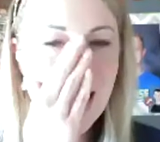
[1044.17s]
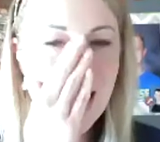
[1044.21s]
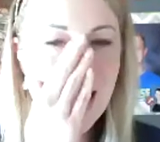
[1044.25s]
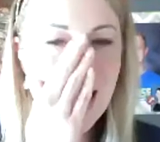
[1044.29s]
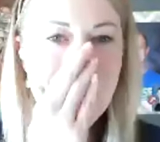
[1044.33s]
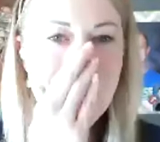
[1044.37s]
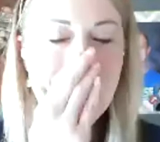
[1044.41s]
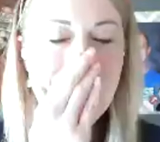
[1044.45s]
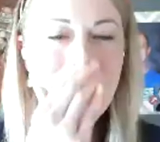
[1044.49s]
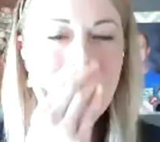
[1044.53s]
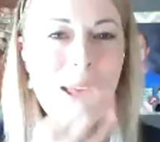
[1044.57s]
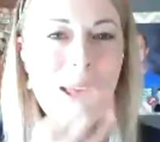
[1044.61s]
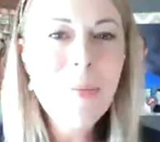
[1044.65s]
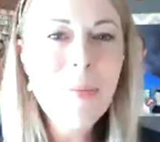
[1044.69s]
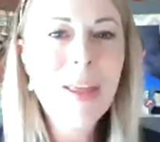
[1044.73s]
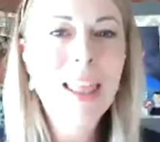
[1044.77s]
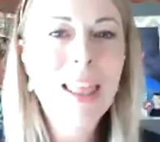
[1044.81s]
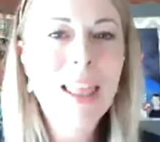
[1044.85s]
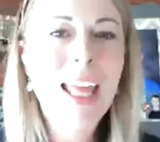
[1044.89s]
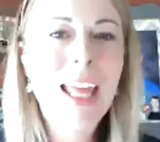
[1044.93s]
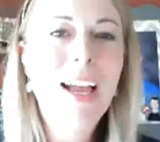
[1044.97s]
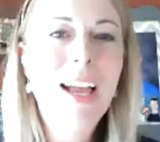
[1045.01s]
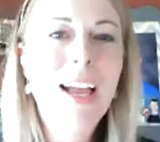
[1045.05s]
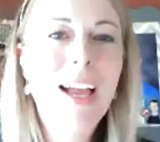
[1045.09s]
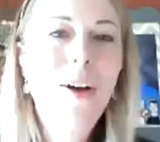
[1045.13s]
And it hit
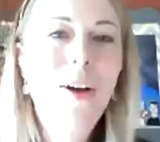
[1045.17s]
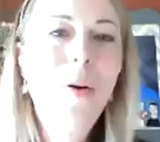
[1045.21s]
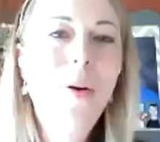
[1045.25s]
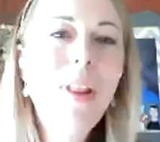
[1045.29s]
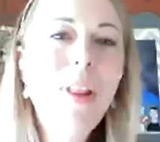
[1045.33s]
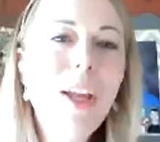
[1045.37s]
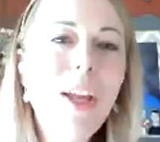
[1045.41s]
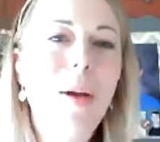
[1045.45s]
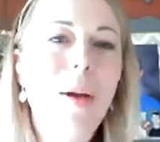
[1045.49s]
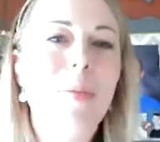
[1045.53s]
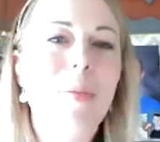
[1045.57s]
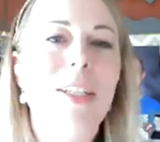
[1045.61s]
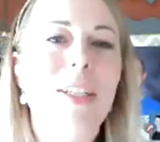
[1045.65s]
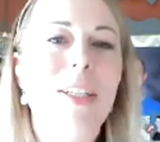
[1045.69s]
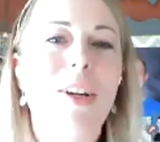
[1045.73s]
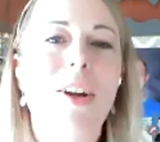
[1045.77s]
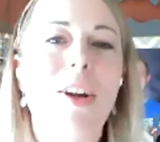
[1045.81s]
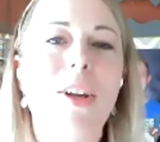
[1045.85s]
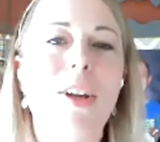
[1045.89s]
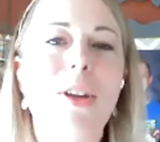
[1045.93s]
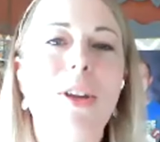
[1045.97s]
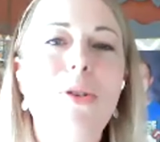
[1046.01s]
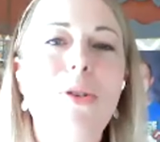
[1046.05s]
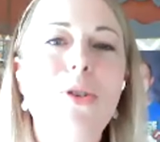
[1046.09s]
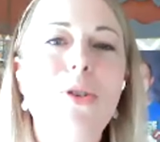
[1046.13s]
me like, holy crap,
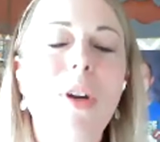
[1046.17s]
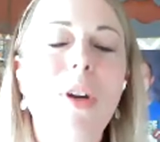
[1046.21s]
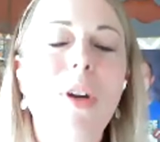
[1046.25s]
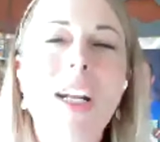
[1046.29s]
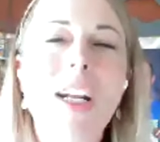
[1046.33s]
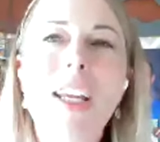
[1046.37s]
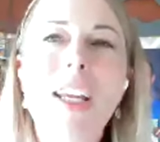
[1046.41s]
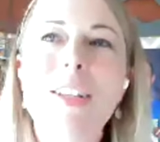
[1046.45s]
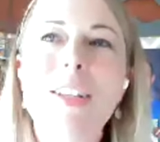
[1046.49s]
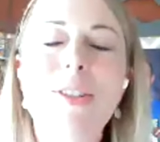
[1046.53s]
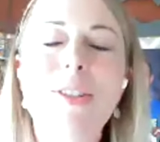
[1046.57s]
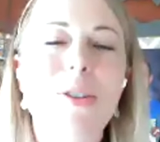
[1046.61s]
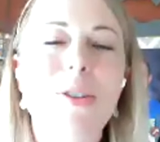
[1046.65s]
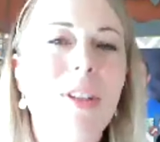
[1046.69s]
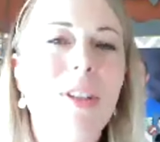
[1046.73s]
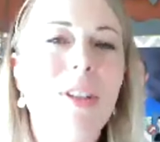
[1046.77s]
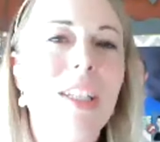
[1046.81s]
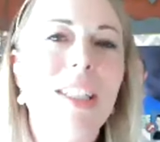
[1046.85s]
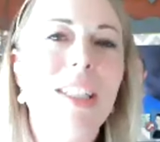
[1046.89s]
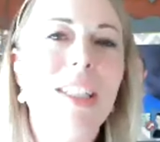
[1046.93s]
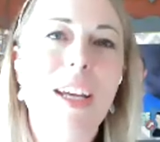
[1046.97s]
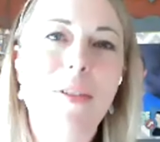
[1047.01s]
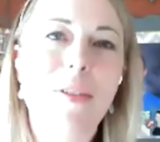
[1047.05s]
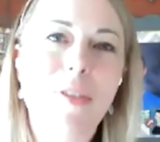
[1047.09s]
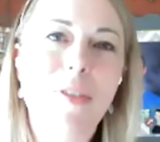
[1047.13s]
Sara, you train
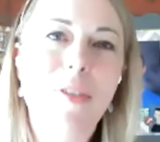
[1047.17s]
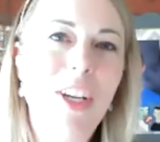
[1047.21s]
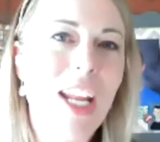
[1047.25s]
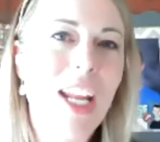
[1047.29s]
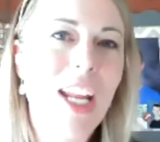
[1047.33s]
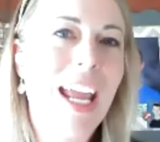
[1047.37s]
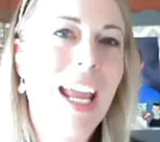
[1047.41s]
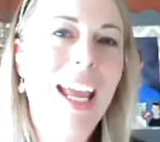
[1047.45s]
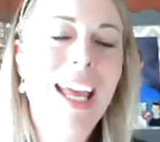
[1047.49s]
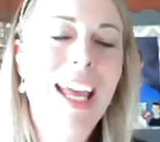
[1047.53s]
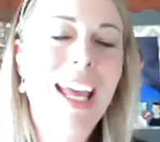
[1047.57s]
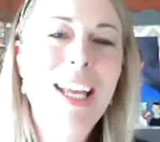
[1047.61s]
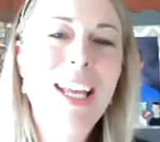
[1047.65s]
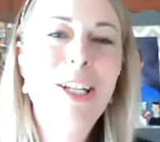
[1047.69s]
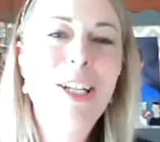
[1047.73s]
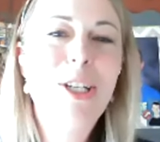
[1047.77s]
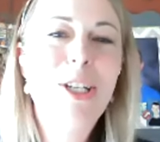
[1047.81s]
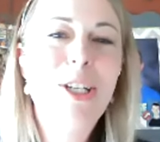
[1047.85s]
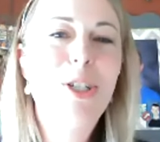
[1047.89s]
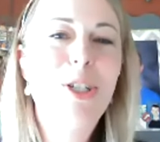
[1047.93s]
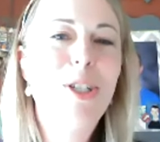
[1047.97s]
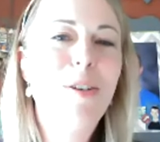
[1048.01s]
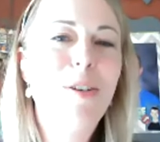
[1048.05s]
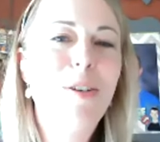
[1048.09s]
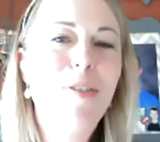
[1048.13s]
consultants every day
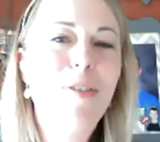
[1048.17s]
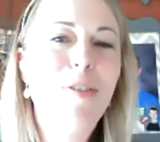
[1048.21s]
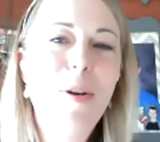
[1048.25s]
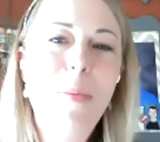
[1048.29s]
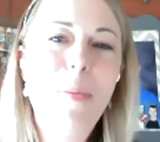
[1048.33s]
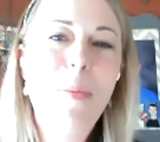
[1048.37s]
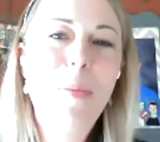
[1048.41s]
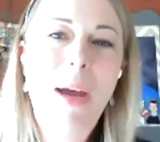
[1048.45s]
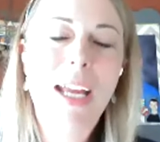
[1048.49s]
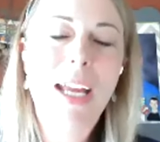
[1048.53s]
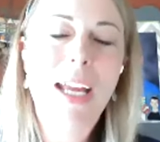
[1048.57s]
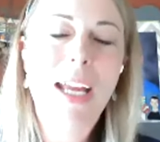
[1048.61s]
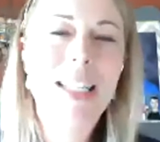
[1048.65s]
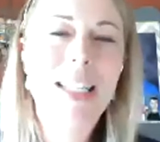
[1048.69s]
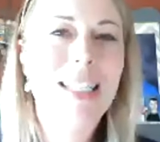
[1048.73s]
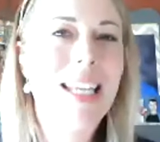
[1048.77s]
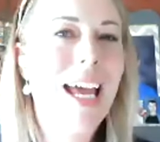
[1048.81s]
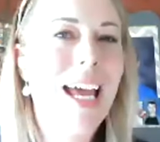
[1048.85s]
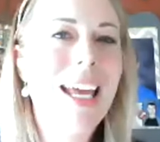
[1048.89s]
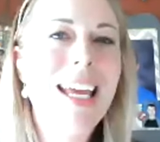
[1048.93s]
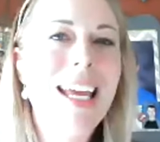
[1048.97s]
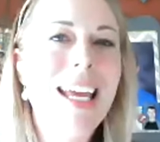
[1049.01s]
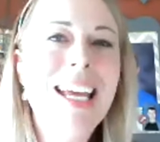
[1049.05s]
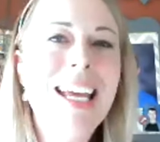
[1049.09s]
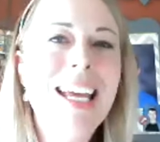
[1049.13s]
to shift their
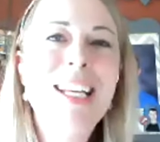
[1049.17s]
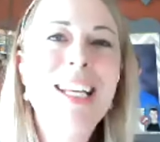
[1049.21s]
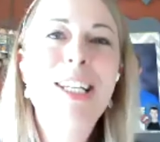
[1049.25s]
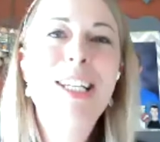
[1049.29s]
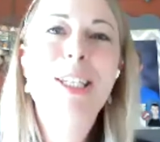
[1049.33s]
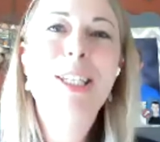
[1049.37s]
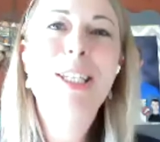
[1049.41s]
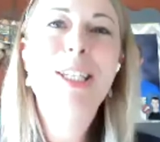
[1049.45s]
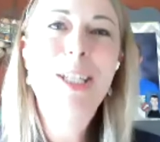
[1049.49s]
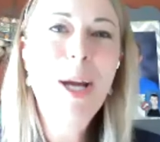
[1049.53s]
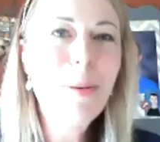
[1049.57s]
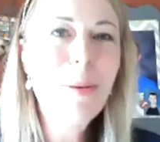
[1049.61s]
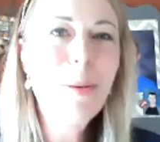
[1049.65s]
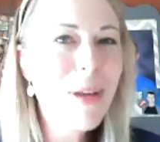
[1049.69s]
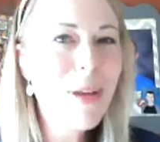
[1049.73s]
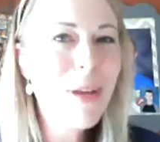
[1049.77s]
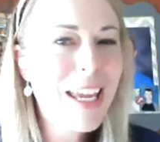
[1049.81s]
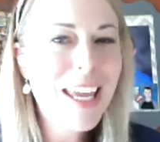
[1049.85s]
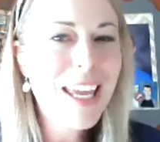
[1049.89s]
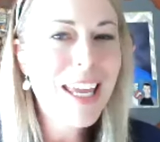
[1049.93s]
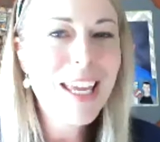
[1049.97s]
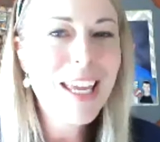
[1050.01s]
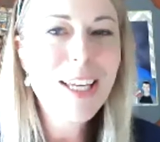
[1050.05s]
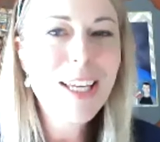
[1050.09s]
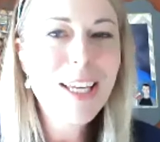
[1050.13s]
mindset, to stop
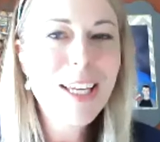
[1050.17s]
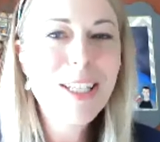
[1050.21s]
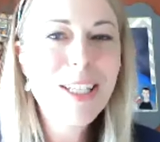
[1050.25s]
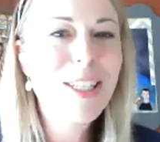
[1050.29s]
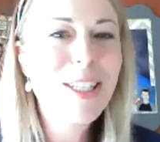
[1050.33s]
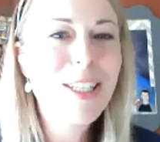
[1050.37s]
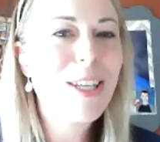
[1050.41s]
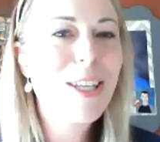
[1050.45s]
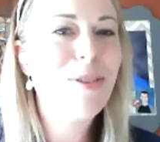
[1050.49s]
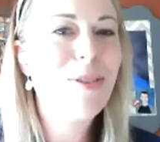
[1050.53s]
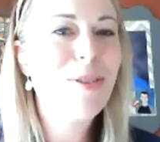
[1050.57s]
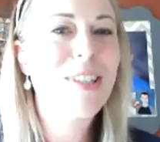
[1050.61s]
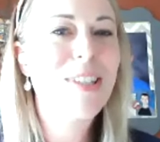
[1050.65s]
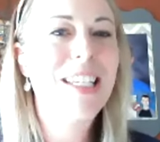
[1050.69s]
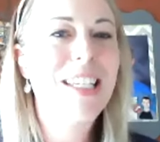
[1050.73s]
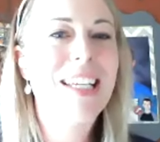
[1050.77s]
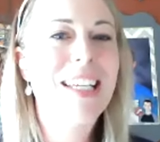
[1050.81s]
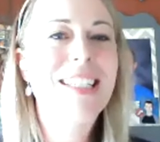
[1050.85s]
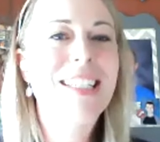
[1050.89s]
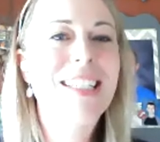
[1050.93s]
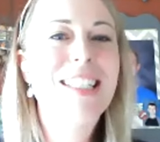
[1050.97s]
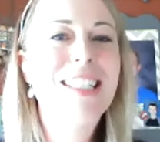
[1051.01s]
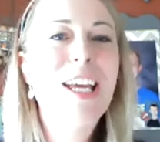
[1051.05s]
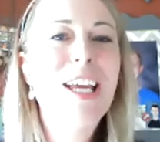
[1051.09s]
making excuses,